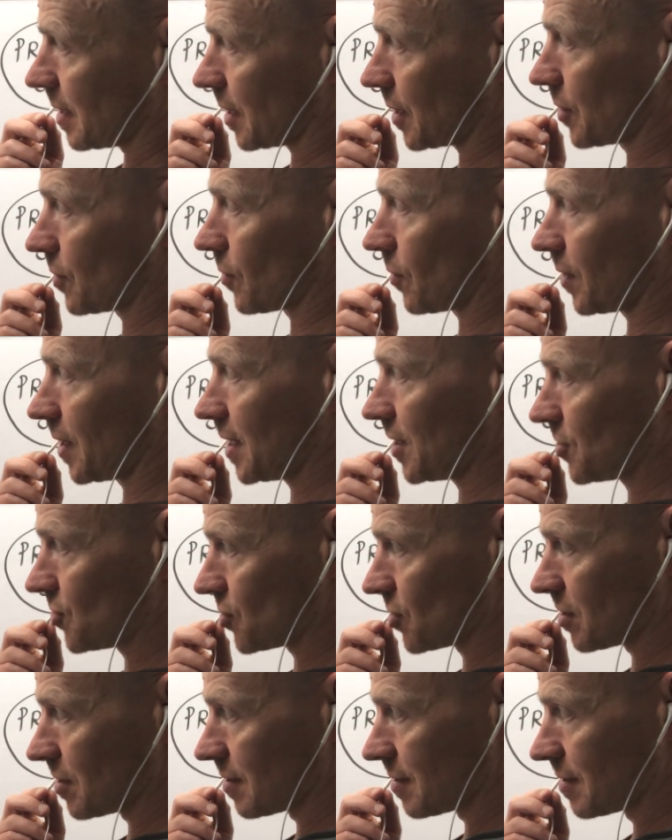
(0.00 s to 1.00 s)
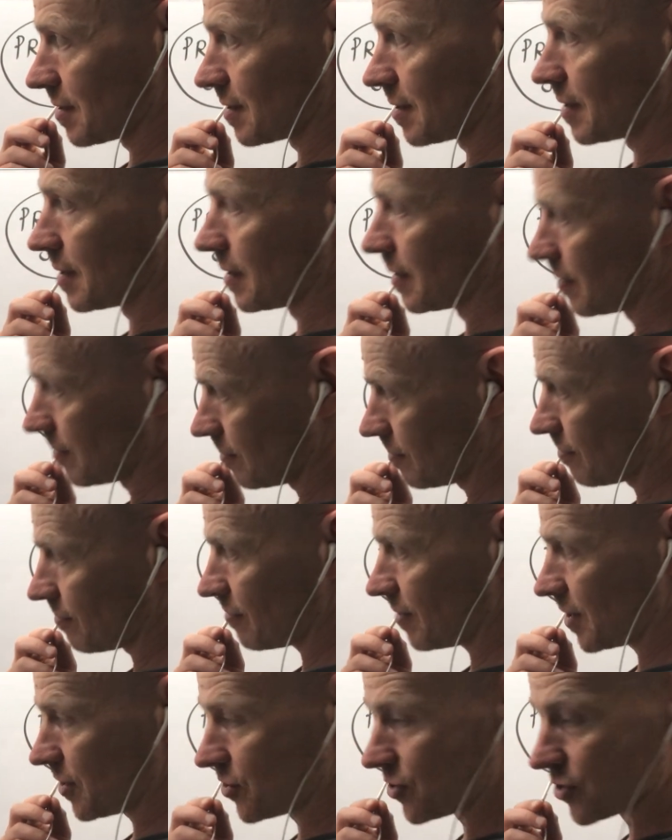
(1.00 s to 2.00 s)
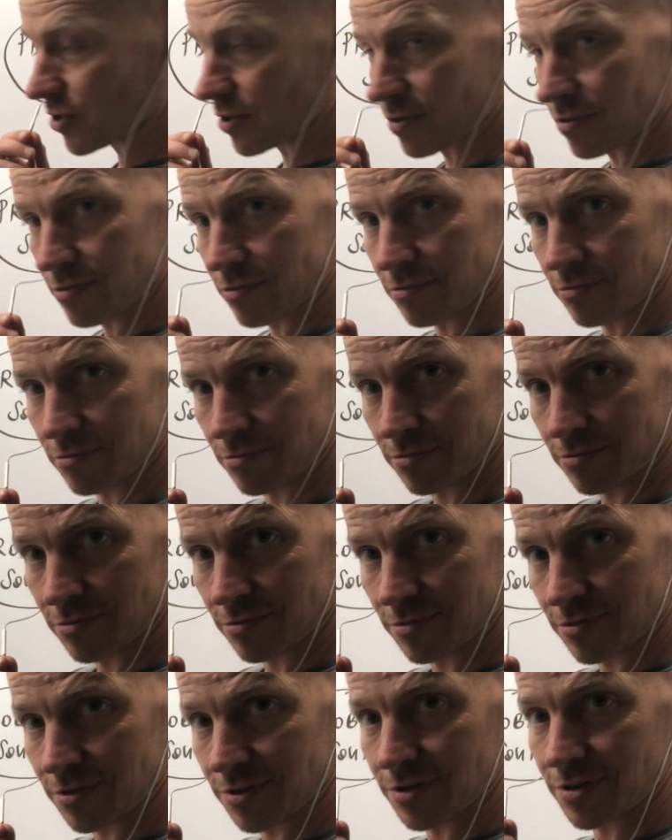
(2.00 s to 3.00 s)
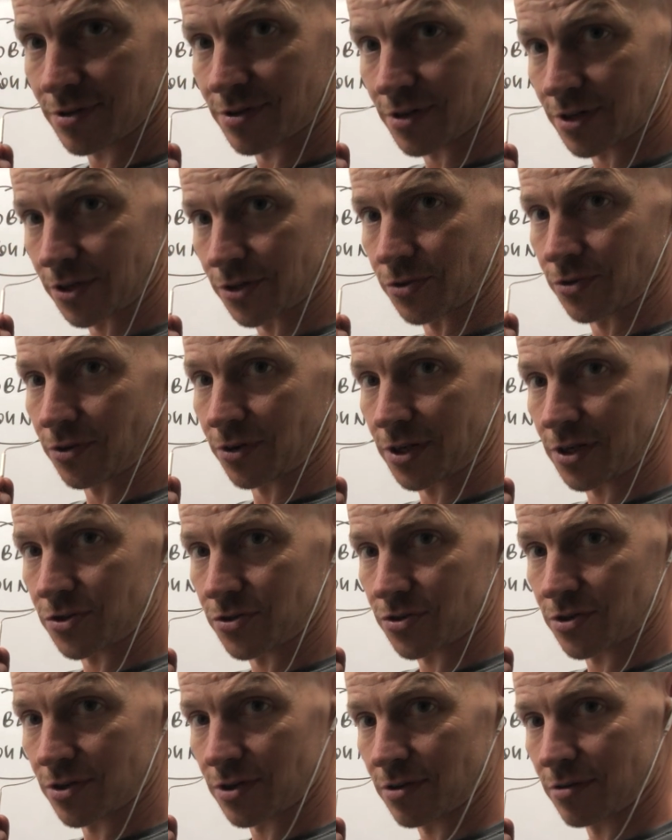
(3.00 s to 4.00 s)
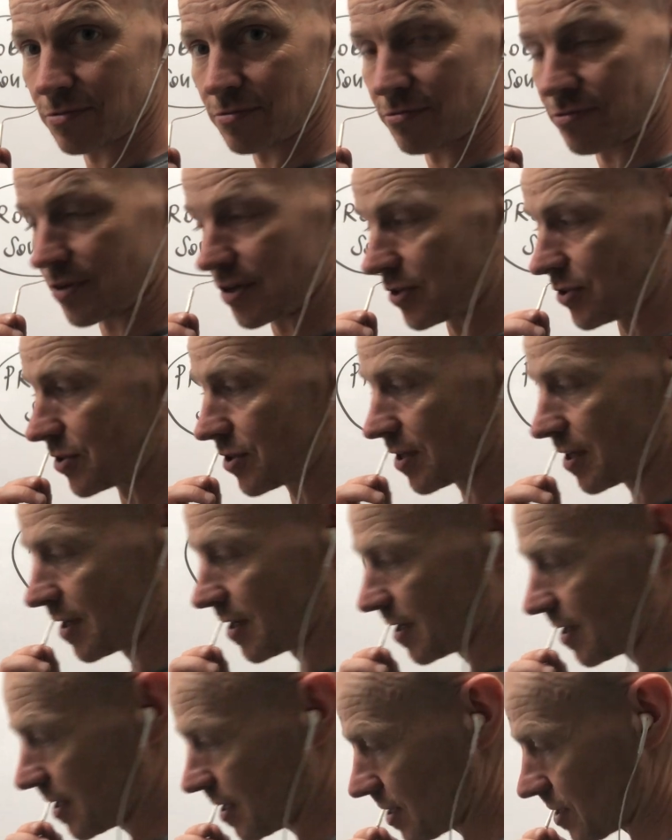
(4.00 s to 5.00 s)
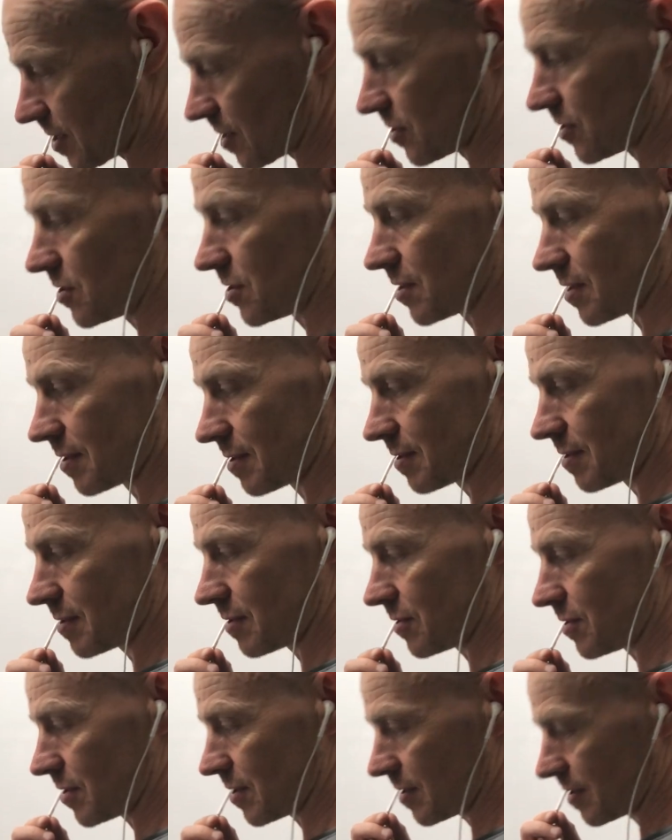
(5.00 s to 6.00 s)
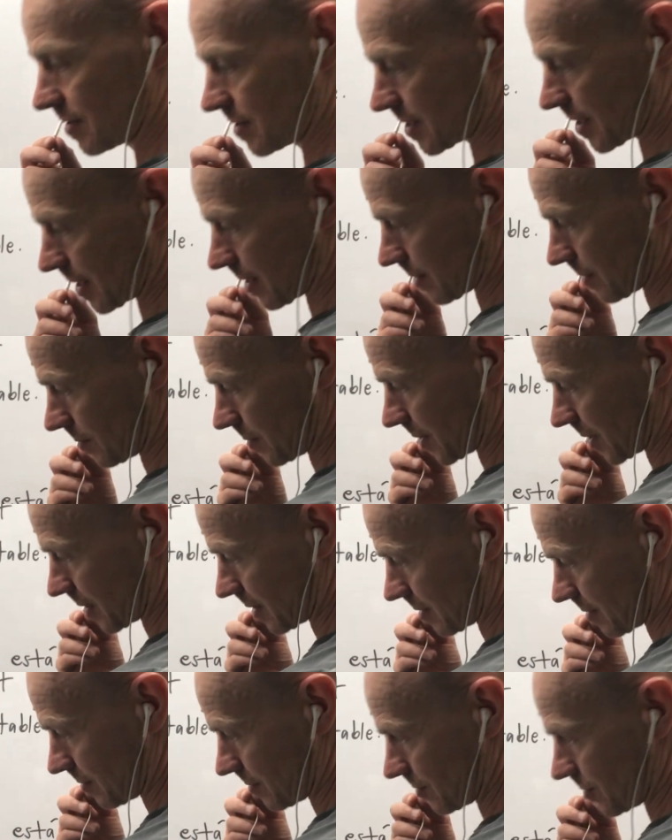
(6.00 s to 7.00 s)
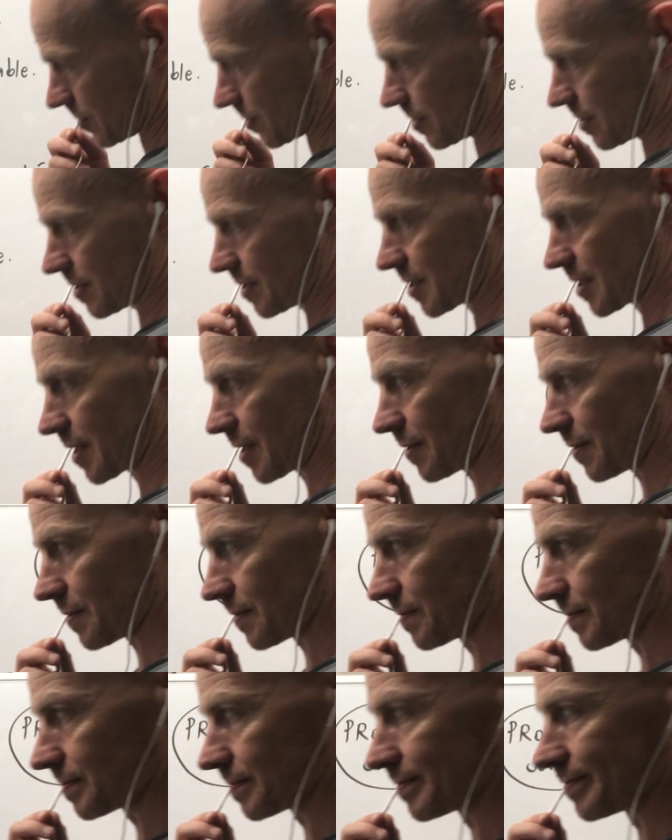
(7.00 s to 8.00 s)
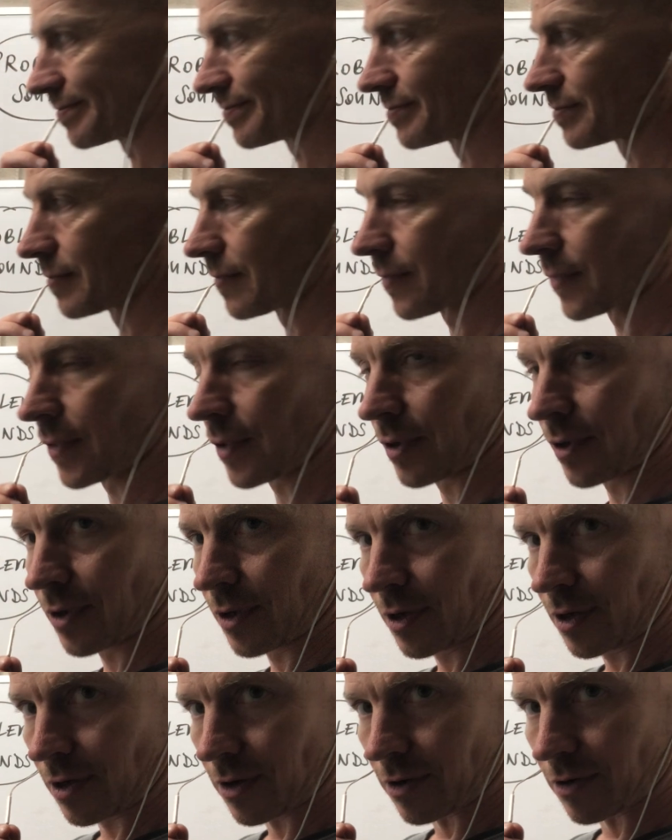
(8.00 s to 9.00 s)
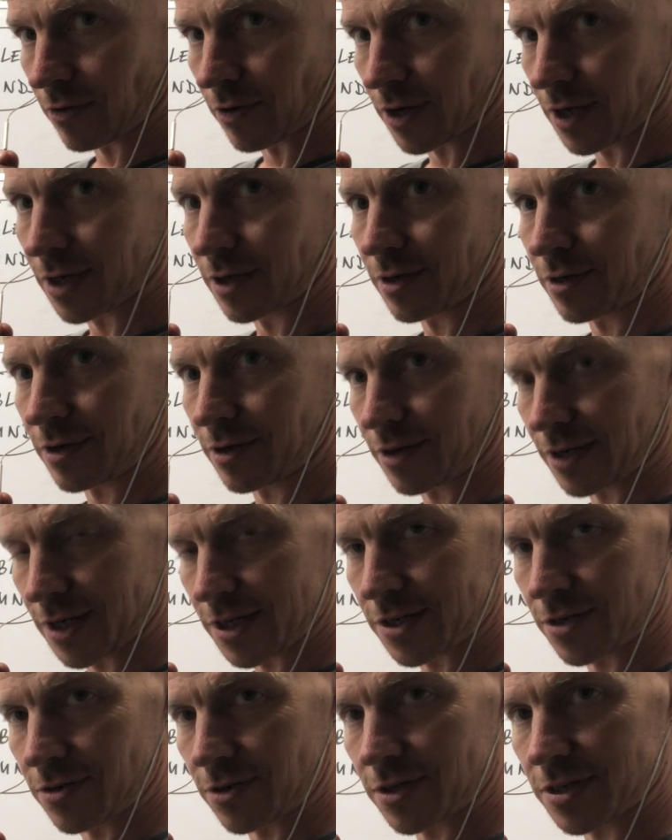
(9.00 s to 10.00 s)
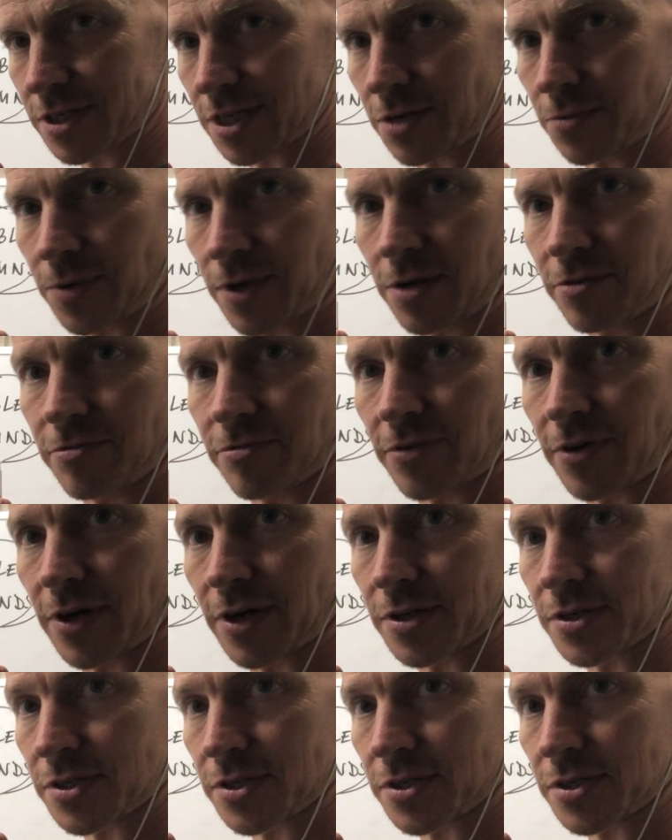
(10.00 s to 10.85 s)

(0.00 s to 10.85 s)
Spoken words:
acknowledge, fridge. Acknowledge, fridge is a j sound, like a j sound. All right, let's see if we can find